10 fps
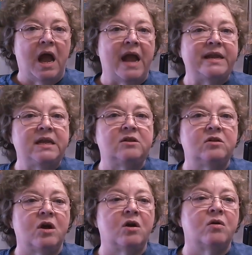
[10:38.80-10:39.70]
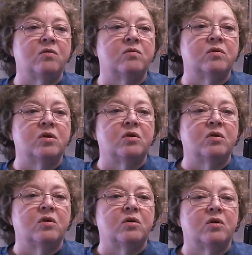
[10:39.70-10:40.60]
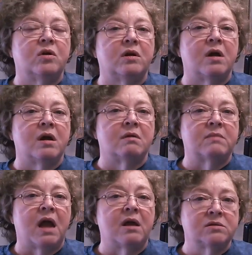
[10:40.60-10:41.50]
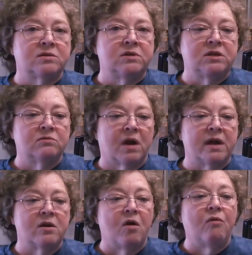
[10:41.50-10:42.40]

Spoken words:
I need to know, I also need to write